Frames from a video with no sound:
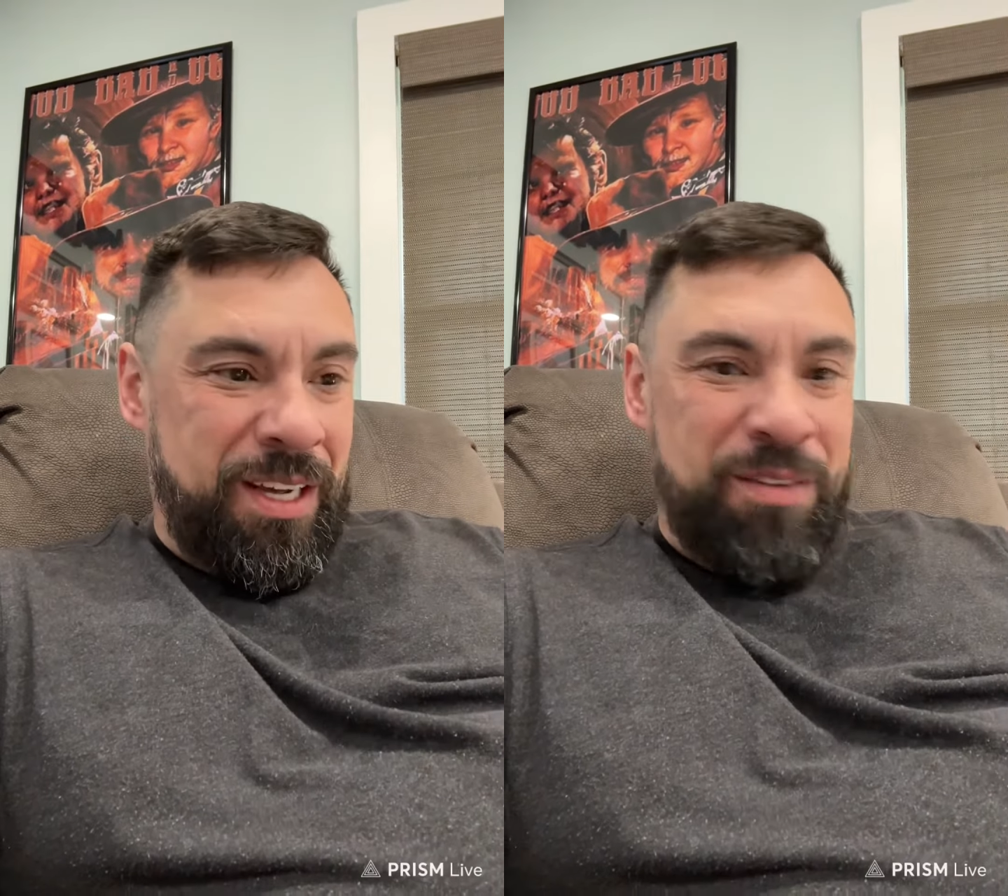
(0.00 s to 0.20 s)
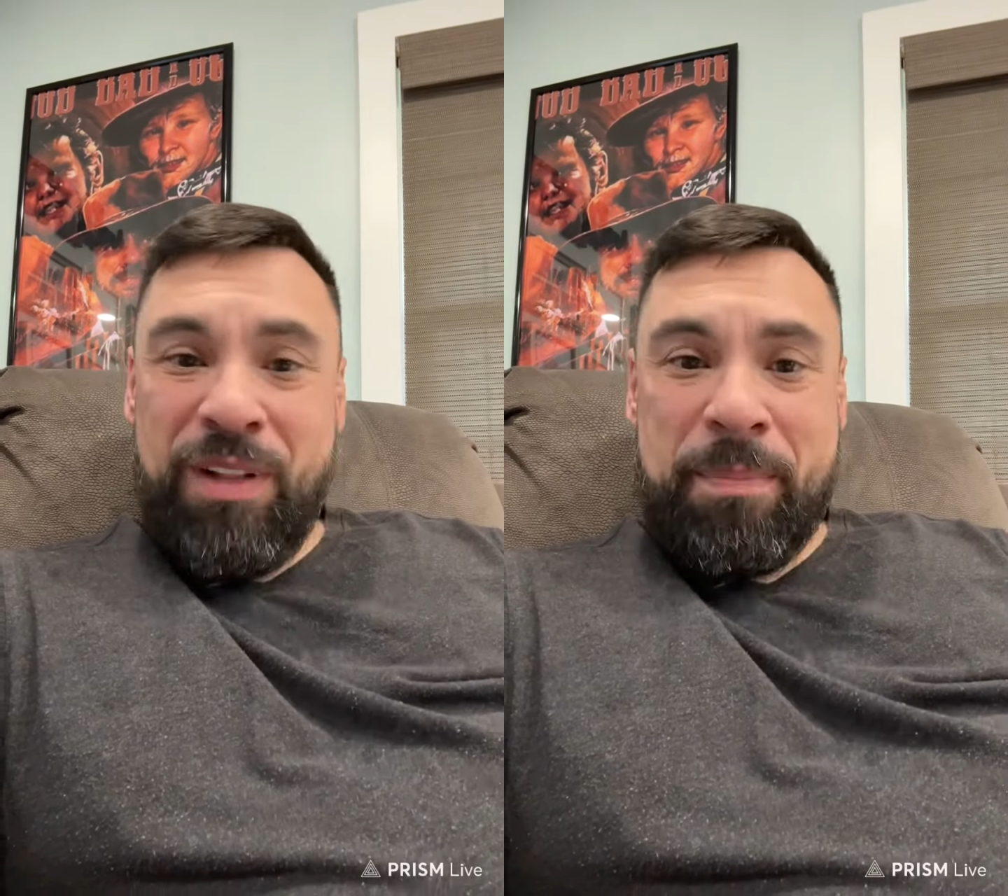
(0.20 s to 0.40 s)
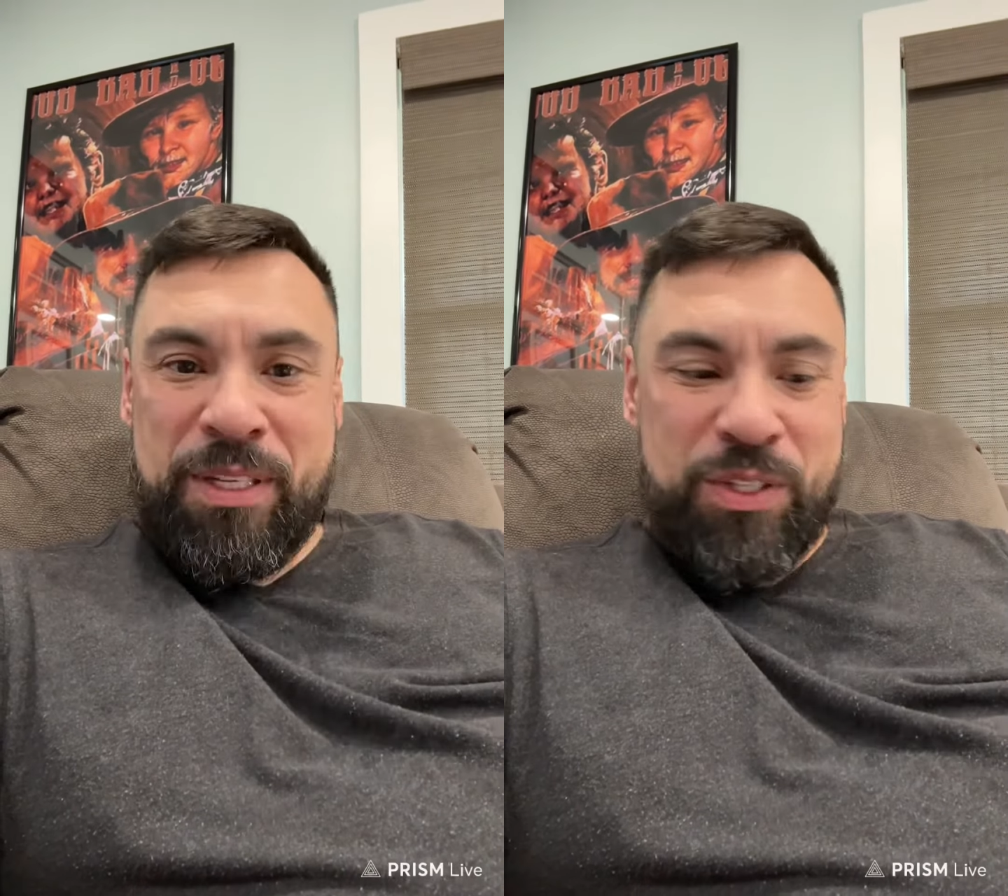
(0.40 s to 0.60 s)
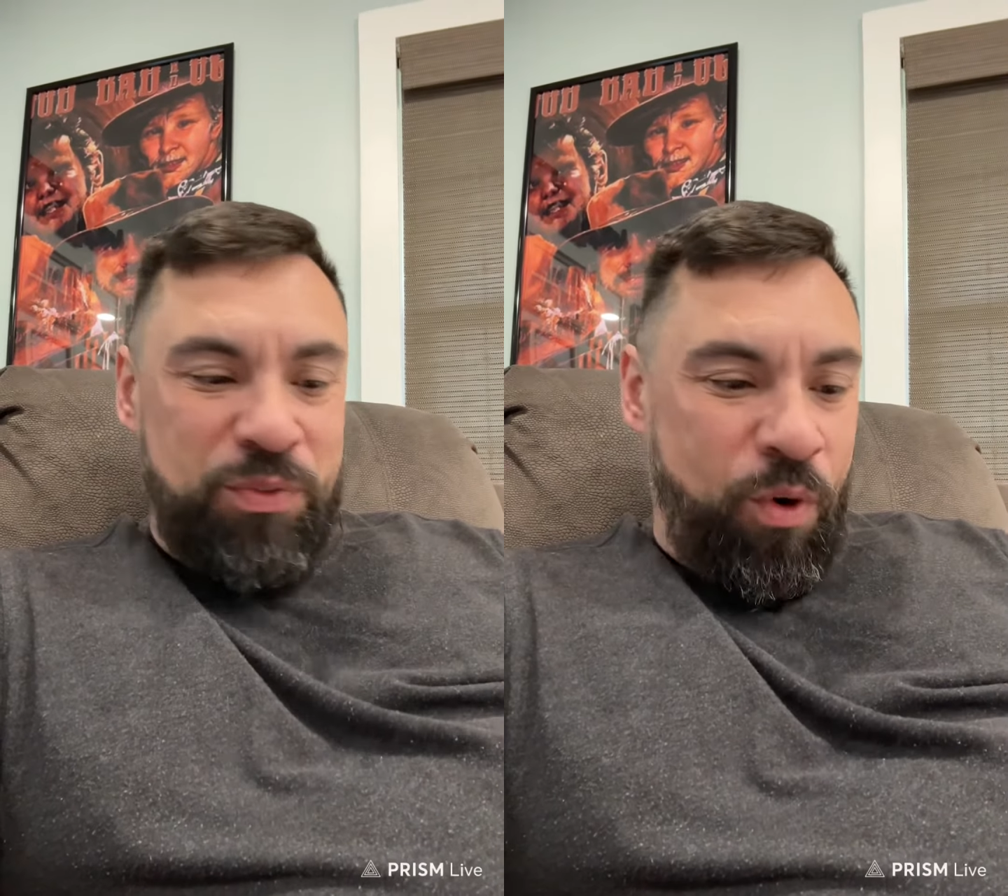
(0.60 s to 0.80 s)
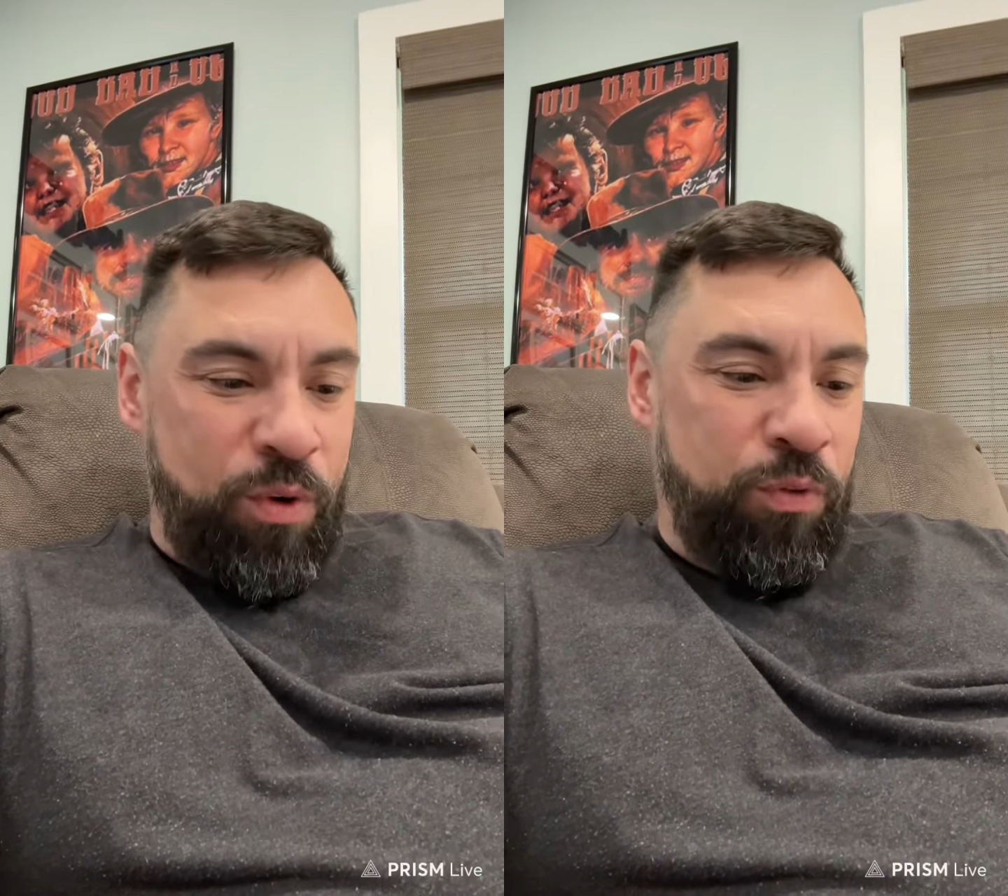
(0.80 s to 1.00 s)
Philippians
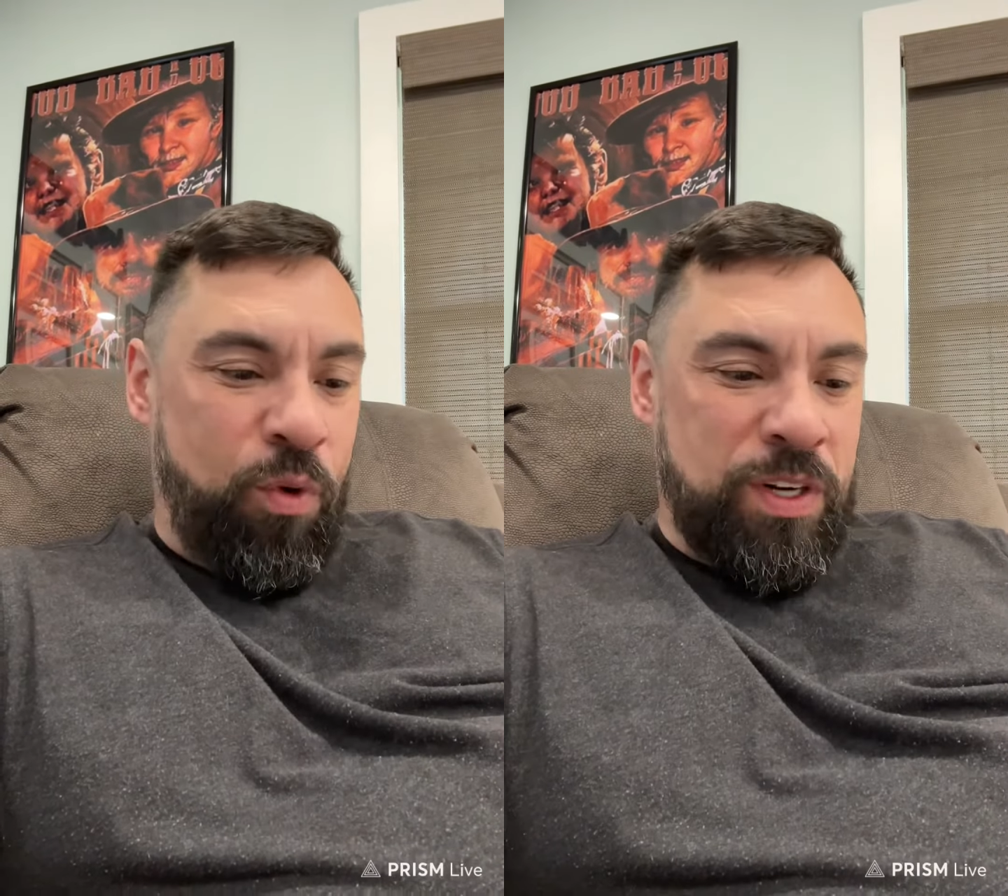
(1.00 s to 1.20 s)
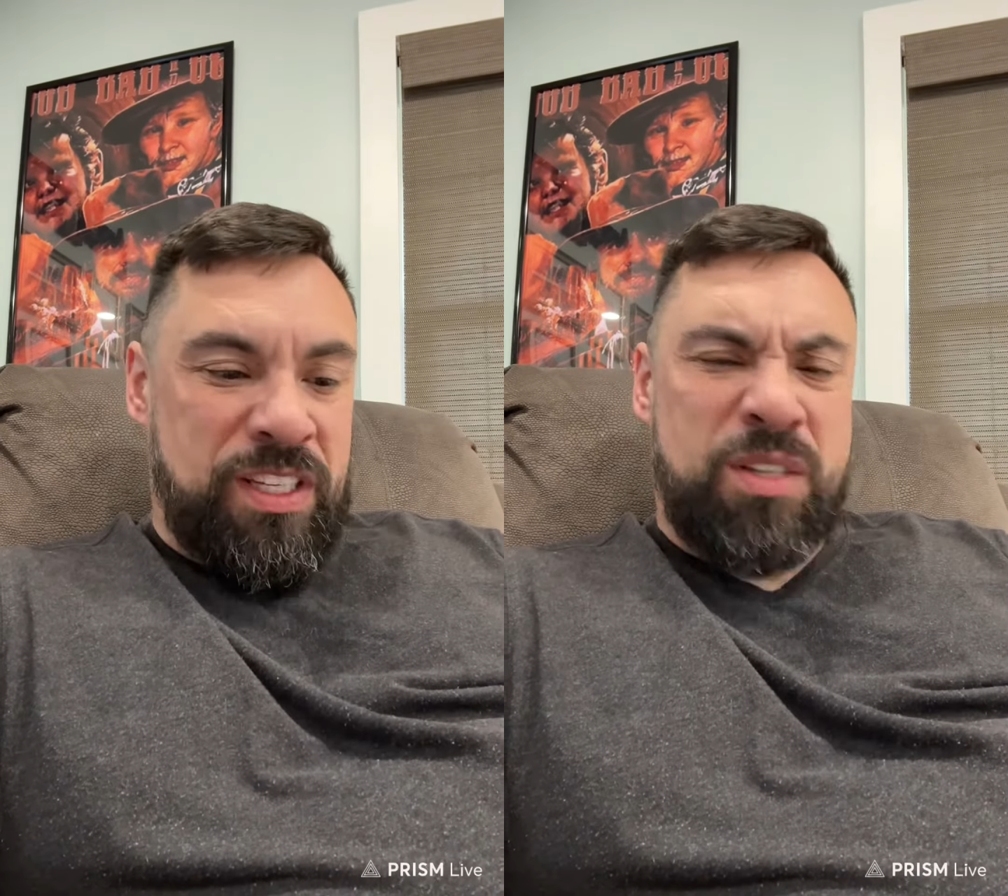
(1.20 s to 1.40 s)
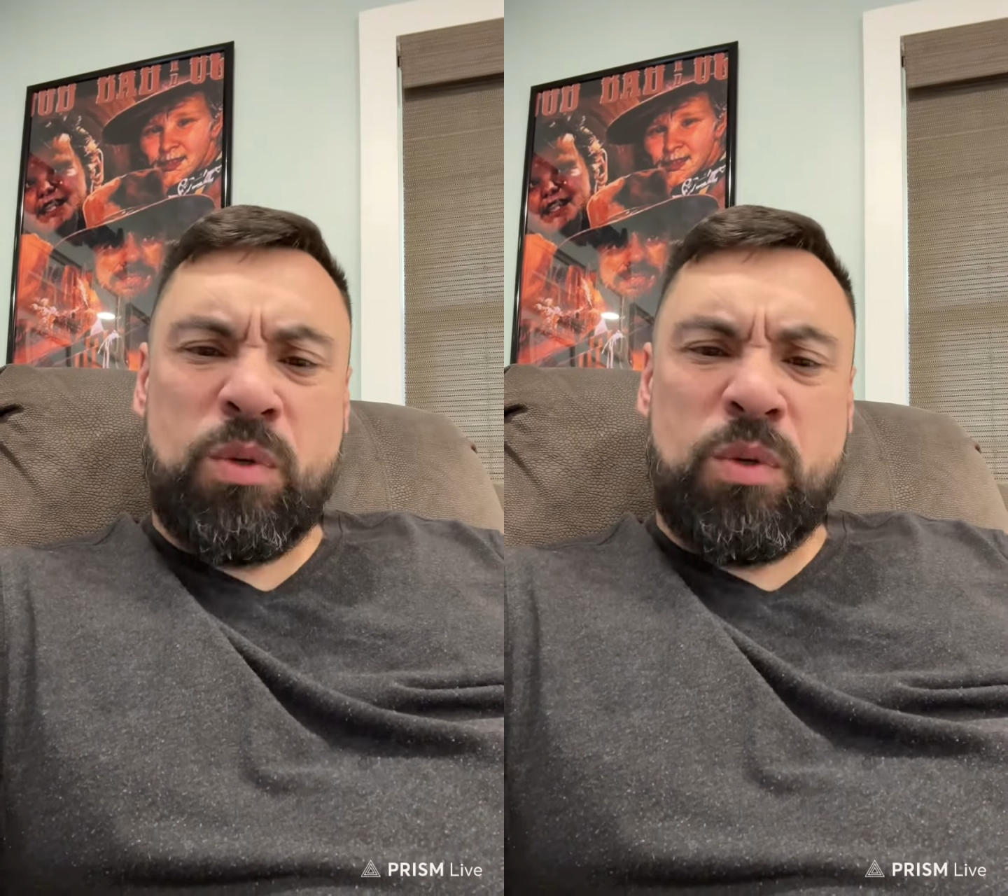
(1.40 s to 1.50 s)
4 4 says,